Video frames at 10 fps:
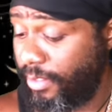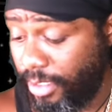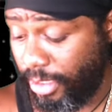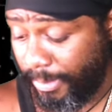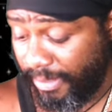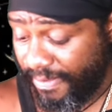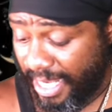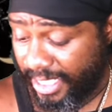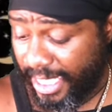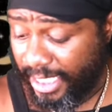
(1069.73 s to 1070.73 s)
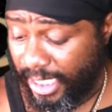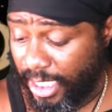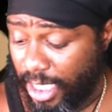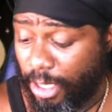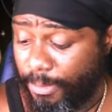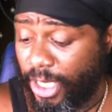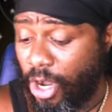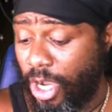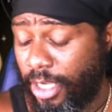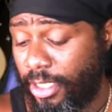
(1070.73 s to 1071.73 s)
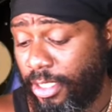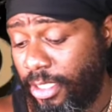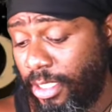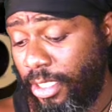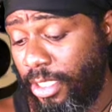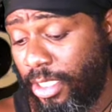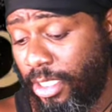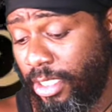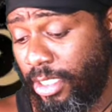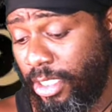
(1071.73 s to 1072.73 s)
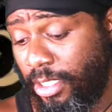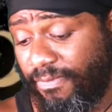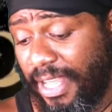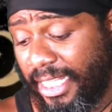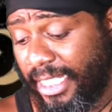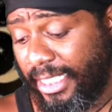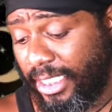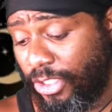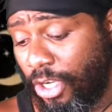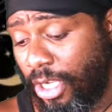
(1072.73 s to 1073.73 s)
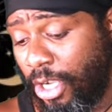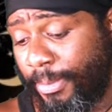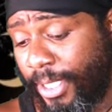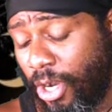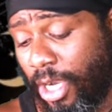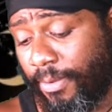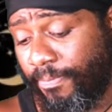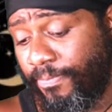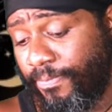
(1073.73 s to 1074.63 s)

Let's validate the Hermit card. Validate this Hermit card.